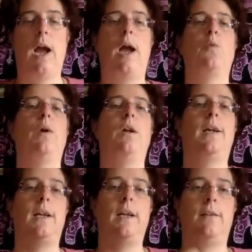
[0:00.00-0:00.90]
and will
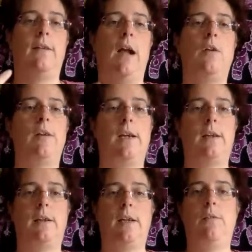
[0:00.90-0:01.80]
cleanse out
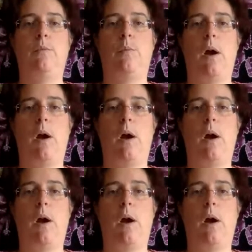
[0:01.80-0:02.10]
negative